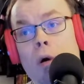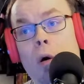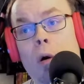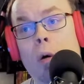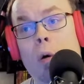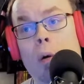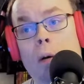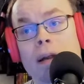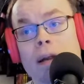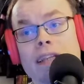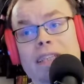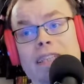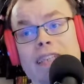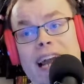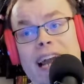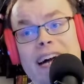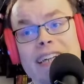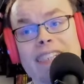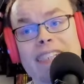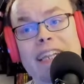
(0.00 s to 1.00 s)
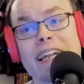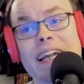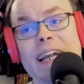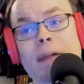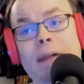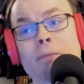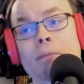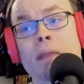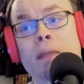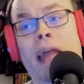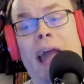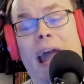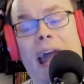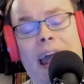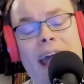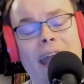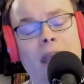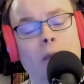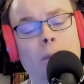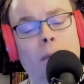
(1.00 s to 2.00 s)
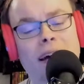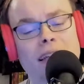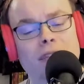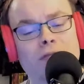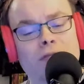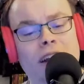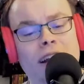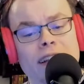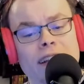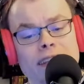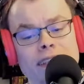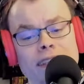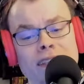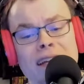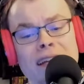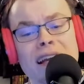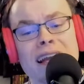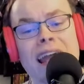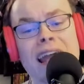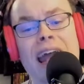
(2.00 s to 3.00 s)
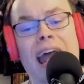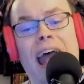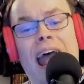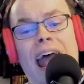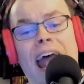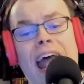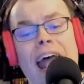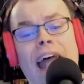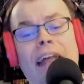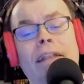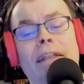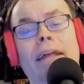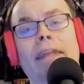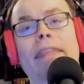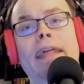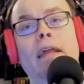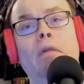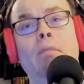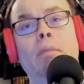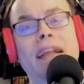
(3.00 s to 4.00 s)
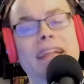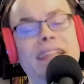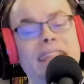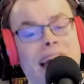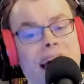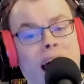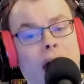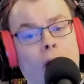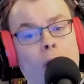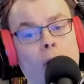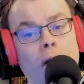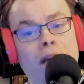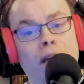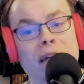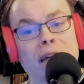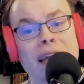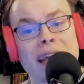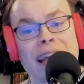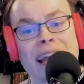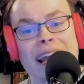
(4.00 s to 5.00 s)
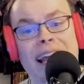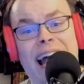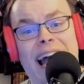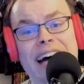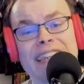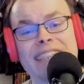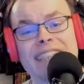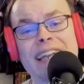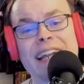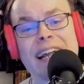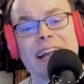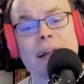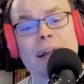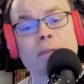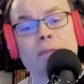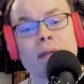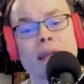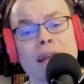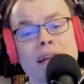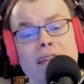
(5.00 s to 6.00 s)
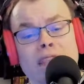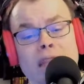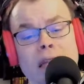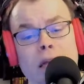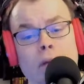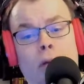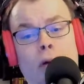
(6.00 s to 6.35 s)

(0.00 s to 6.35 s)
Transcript: Orange Cassidy and the best friends, and they beat down Cassidy to the